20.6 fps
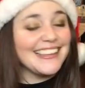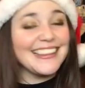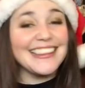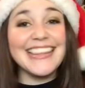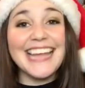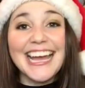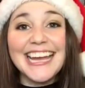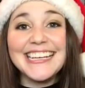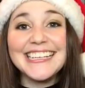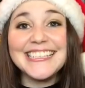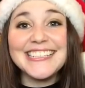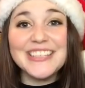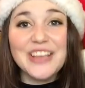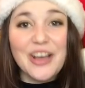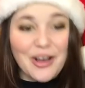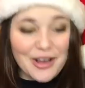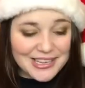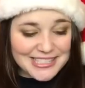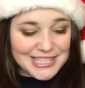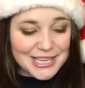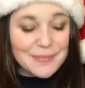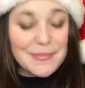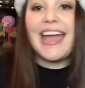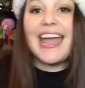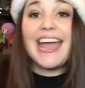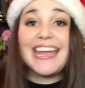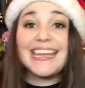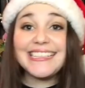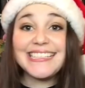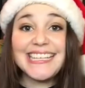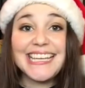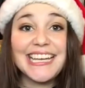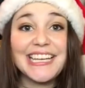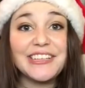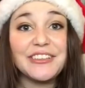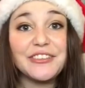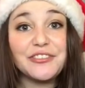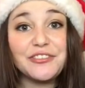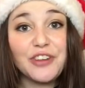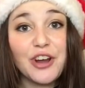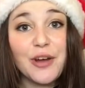That is awesome.
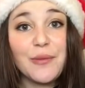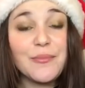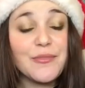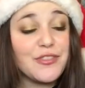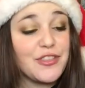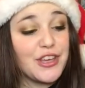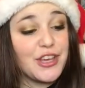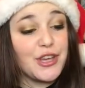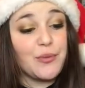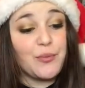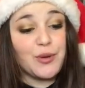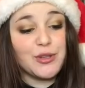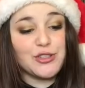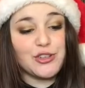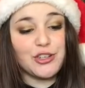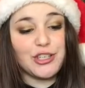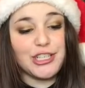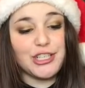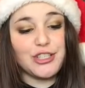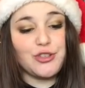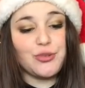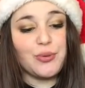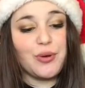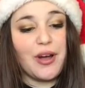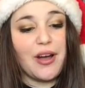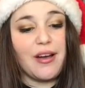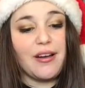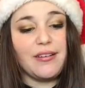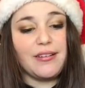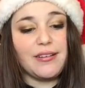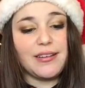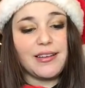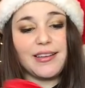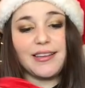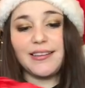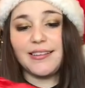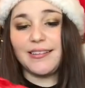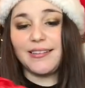18 from the wizarding trunk.